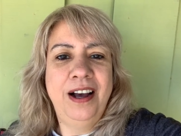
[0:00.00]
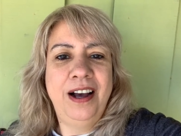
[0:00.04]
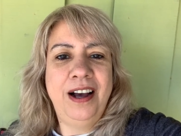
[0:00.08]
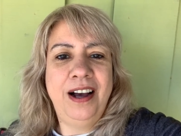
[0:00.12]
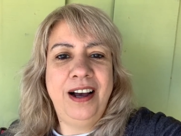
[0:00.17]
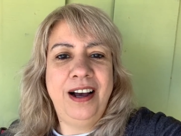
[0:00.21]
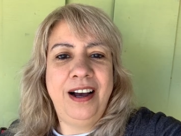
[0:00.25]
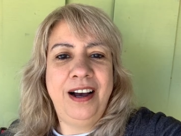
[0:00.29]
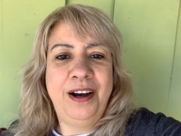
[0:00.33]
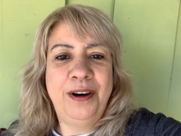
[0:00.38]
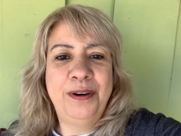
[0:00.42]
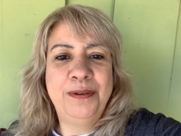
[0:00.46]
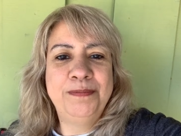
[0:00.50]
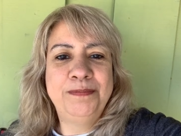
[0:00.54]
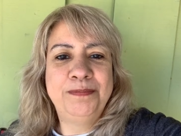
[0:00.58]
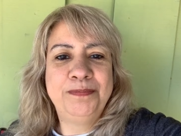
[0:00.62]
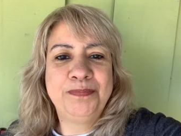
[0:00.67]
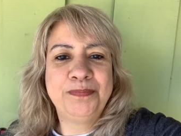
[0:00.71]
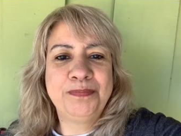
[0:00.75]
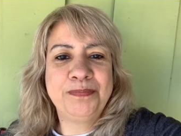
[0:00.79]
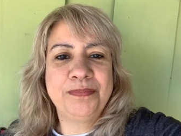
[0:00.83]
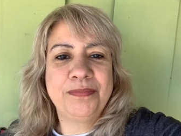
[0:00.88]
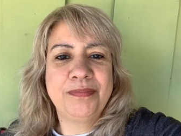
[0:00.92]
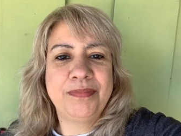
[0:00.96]

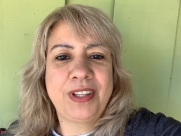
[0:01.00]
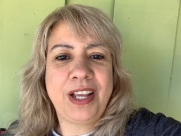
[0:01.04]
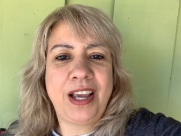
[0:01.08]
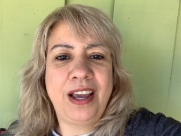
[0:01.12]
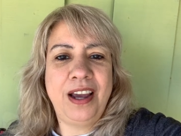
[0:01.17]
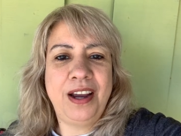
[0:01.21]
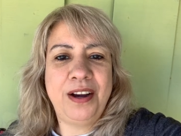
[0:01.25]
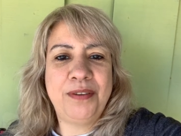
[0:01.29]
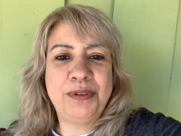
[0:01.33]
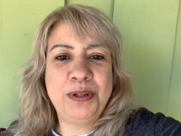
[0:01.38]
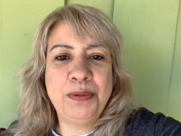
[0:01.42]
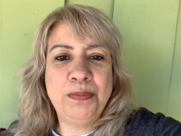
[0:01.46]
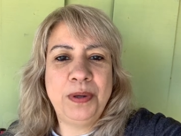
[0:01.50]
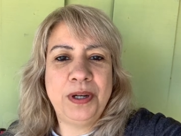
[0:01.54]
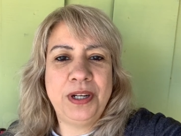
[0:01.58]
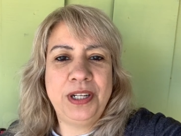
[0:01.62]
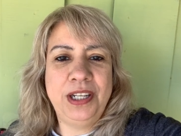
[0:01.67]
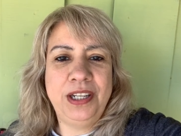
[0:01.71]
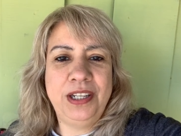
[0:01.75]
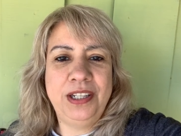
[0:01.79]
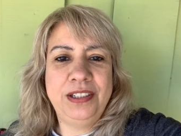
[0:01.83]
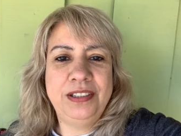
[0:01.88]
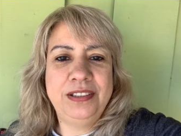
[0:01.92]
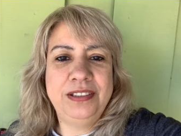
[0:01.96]
Um,
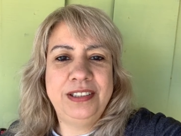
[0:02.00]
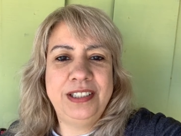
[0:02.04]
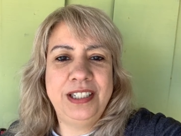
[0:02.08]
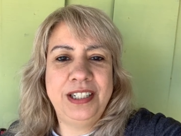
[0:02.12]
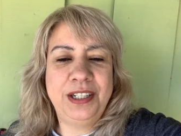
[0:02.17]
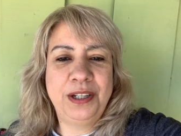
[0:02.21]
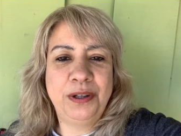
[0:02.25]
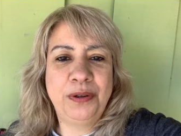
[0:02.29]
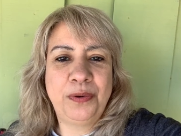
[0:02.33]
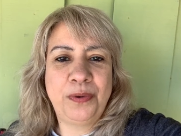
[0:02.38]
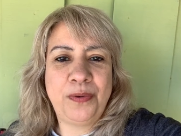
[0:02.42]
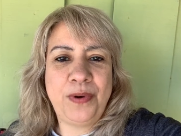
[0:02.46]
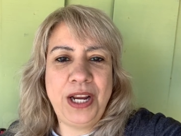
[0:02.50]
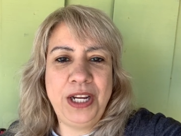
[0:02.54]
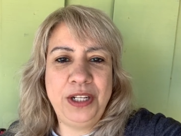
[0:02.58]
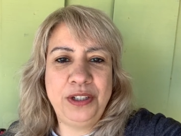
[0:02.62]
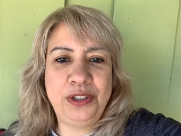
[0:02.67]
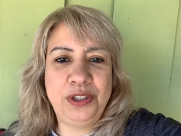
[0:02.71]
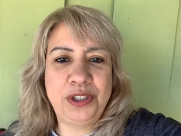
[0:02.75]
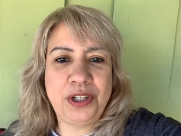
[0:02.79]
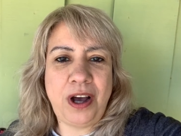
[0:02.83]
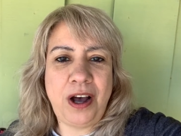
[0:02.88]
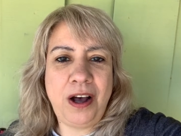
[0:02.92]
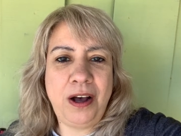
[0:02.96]
everybody did a great
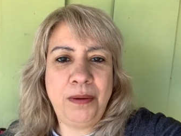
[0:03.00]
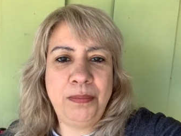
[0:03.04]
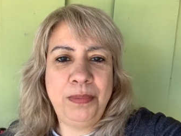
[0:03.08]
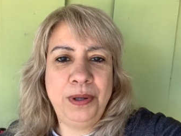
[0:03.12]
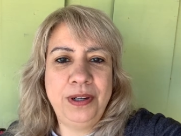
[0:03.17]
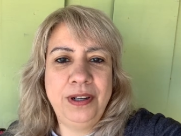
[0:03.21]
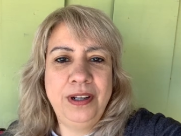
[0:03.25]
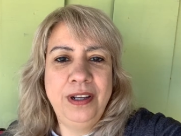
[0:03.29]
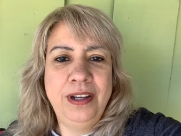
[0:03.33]
job